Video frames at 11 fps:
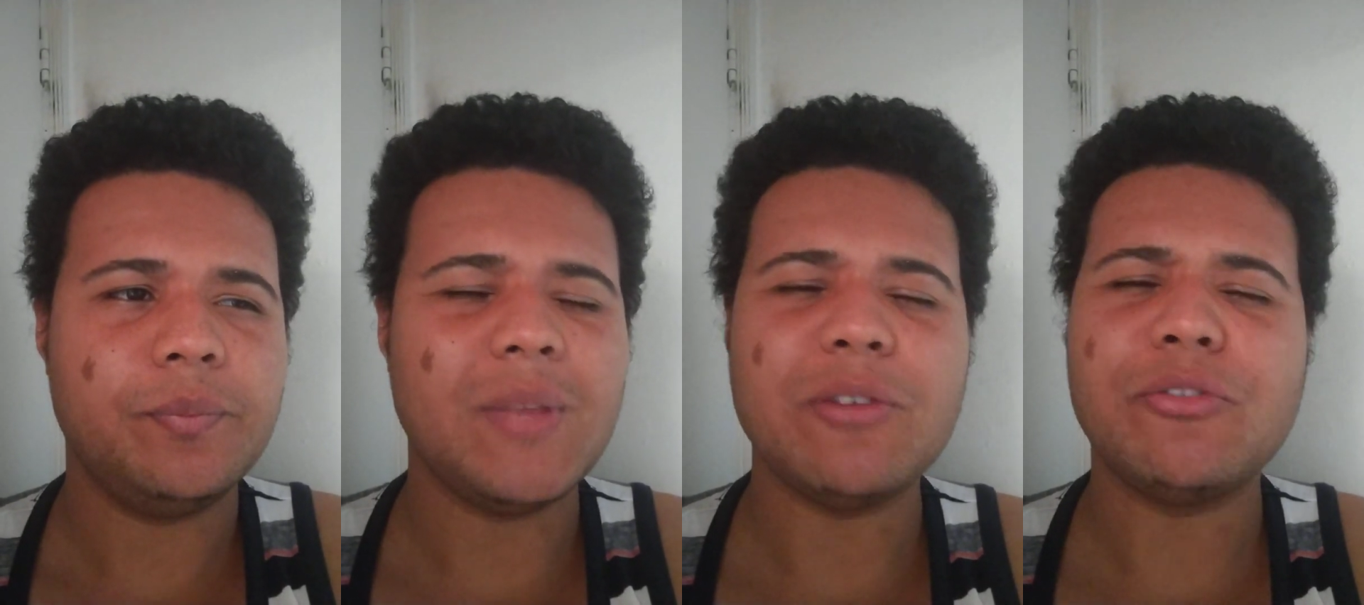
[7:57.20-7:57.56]

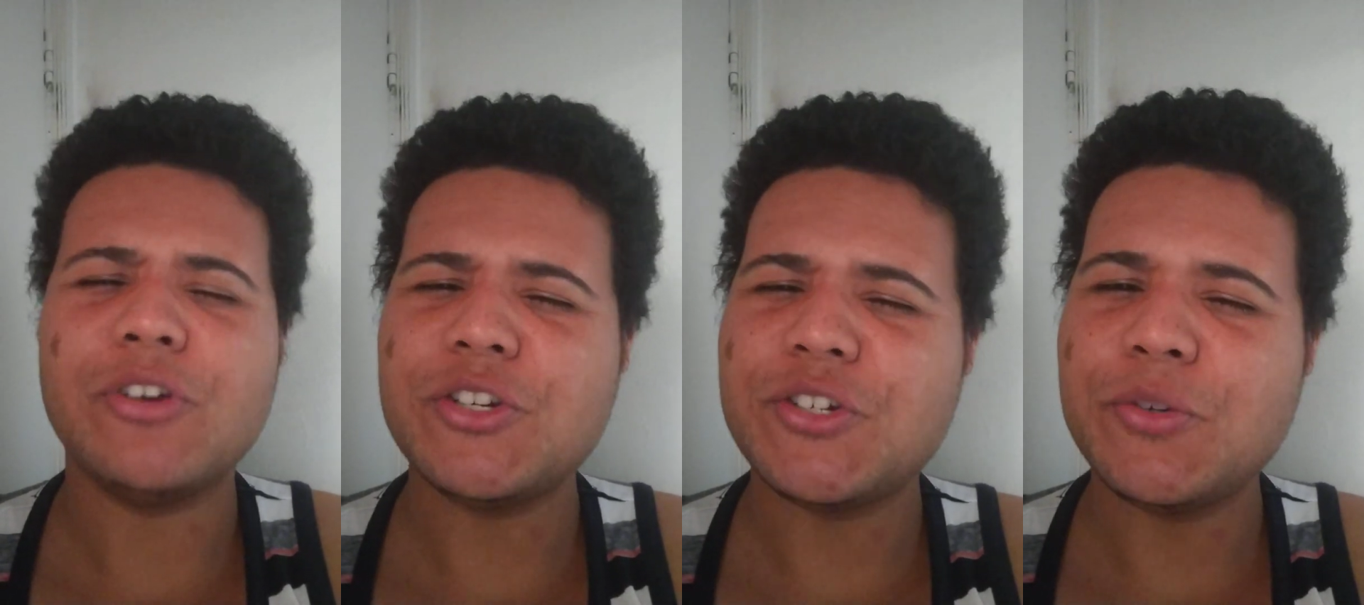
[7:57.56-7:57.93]

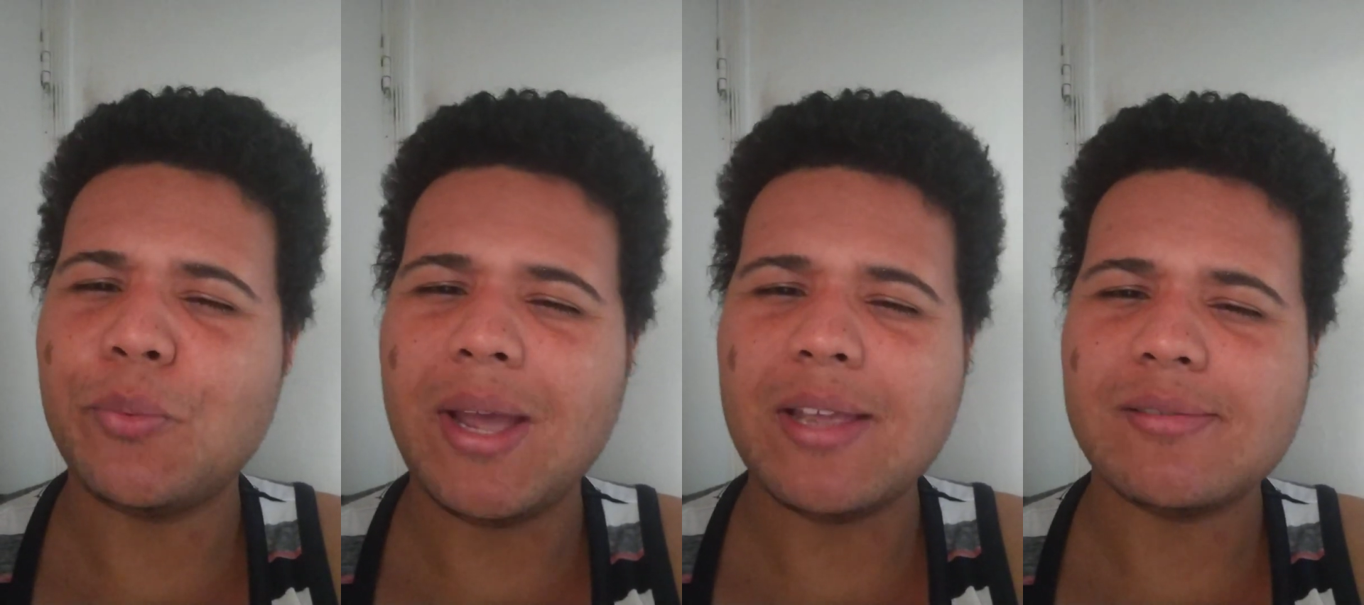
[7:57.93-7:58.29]

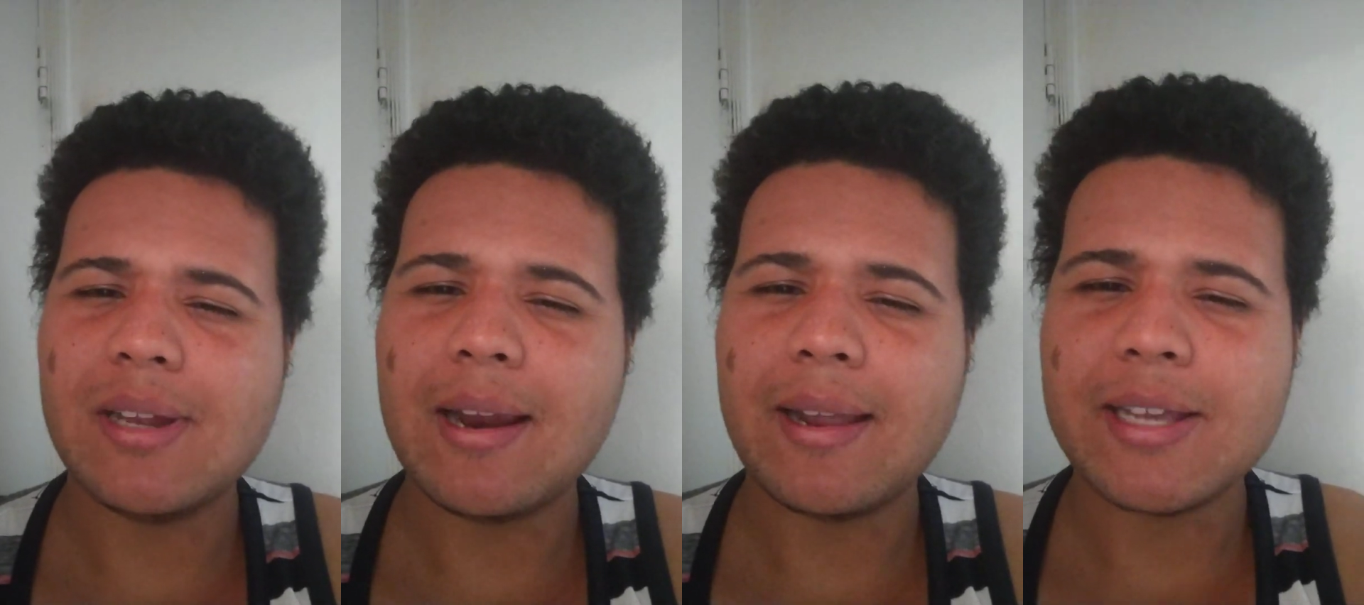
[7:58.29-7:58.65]
divergent ways
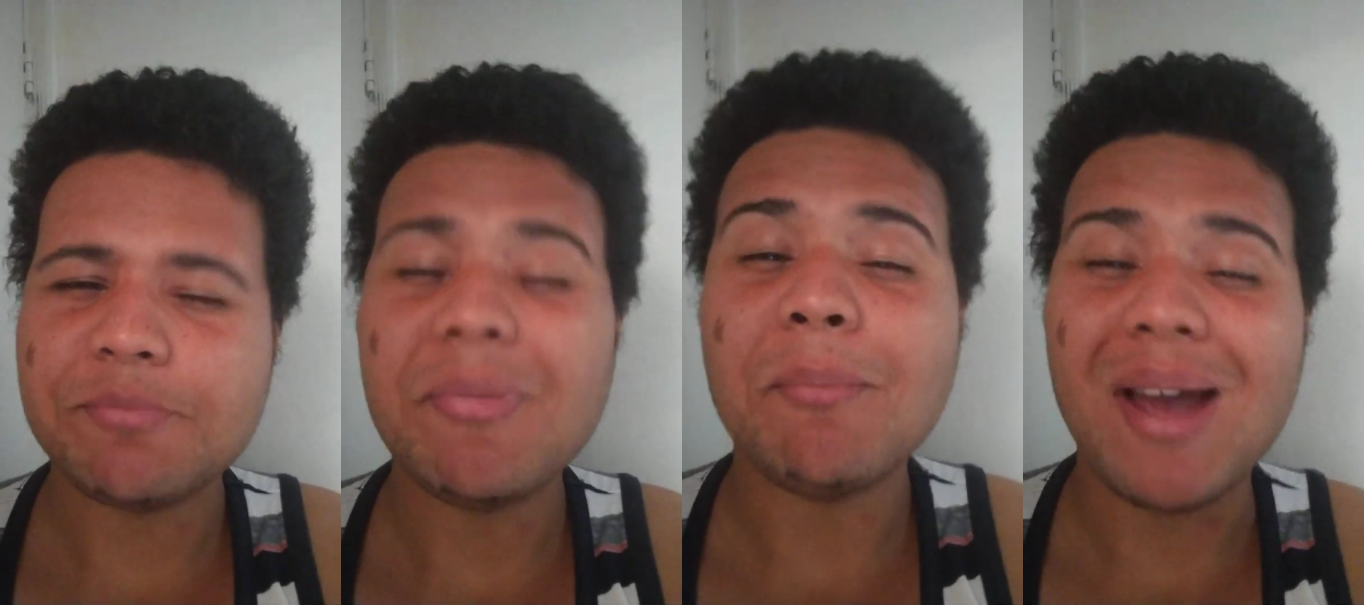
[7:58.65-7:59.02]
that I
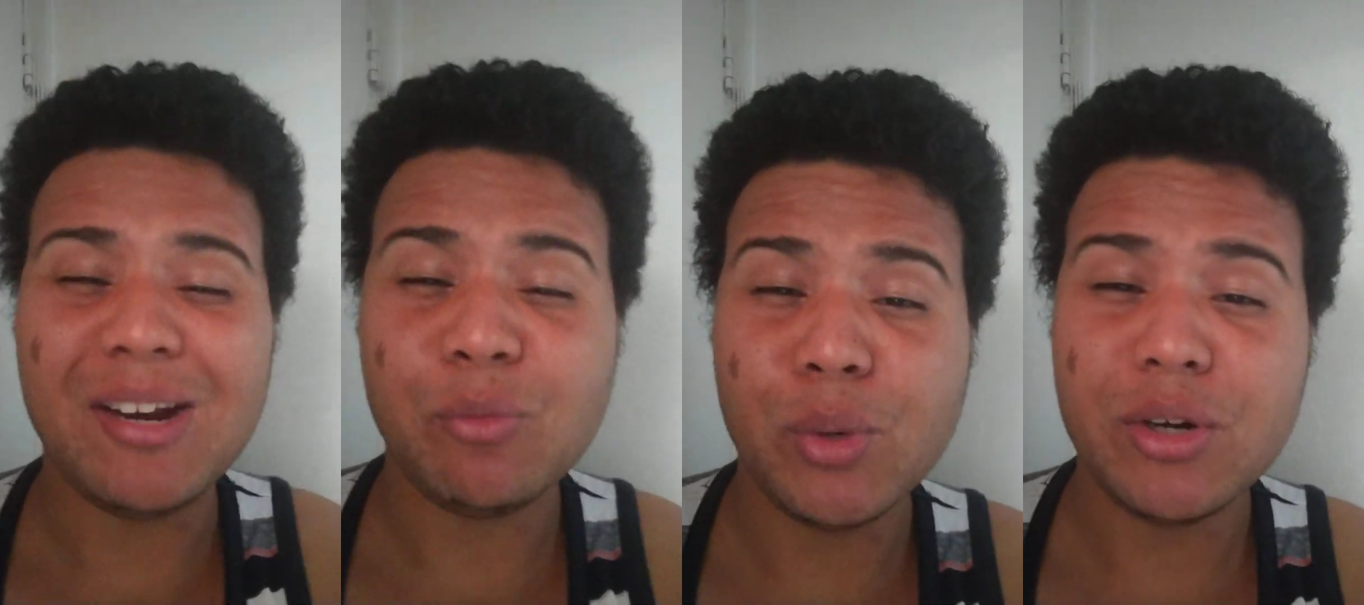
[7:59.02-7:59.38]
guess my
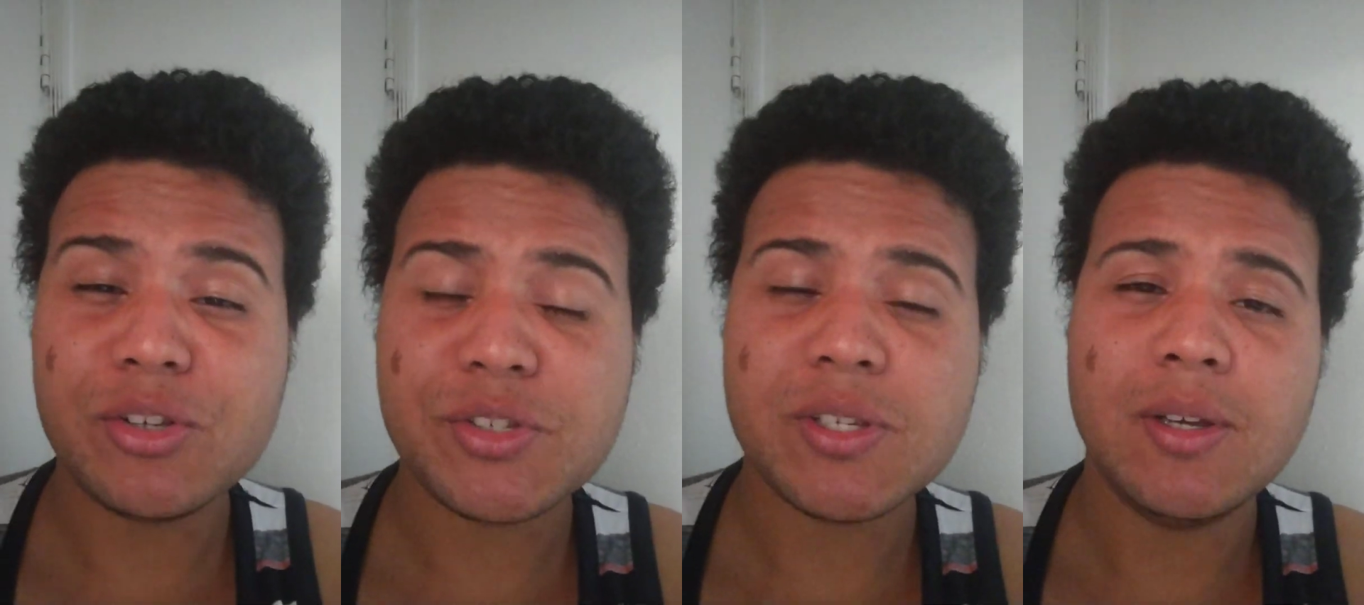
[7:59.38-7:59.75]
mind
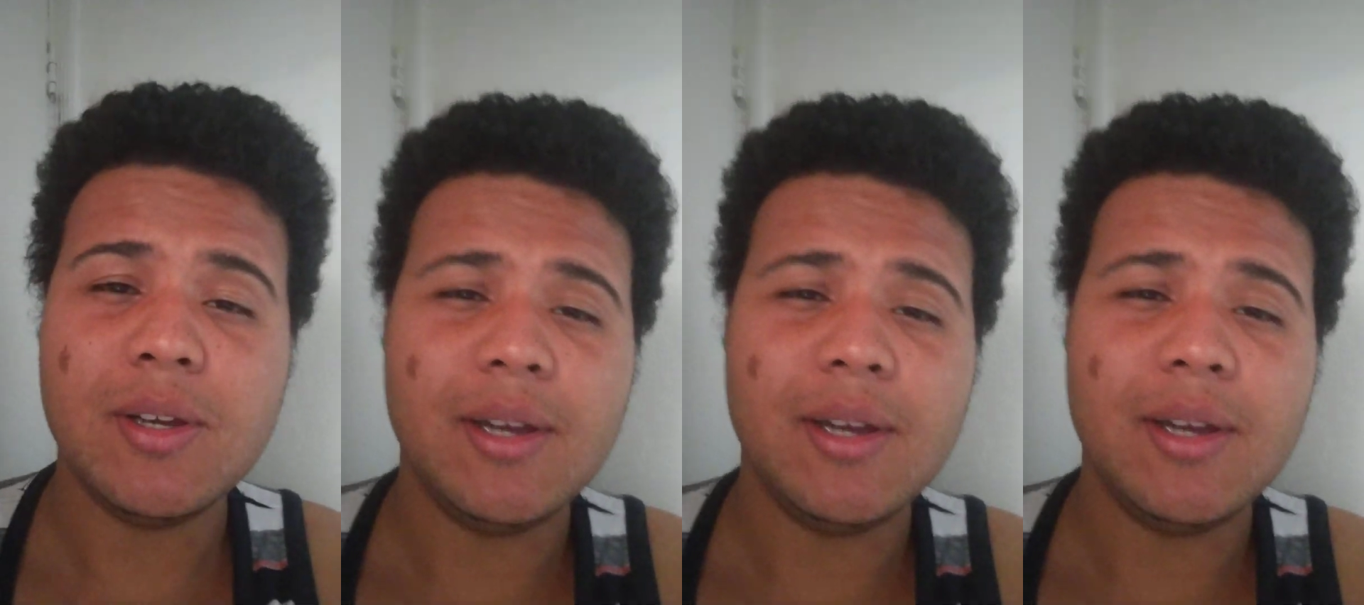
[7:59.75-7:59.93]
works.